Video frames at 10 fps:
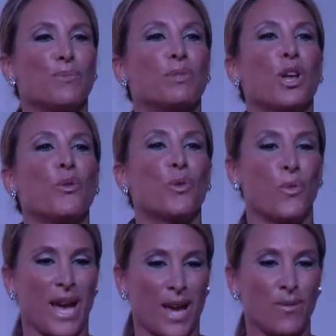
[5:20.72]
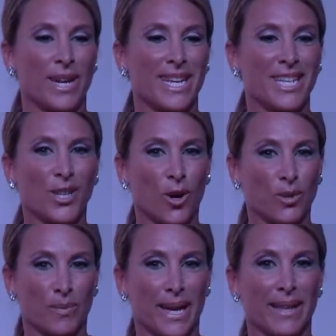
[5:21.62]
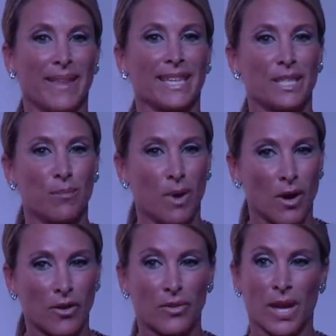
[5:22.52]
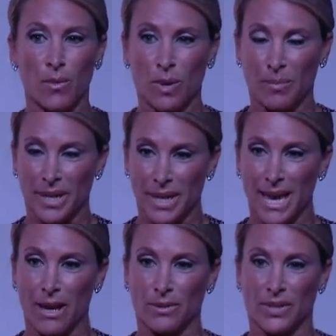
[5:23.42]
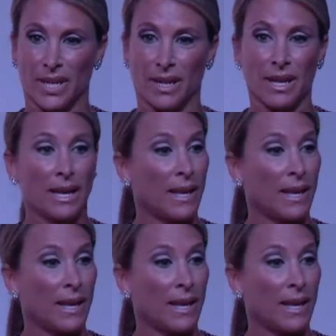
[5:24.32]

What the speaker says: blown away when he told me that tomorrow they will be announcing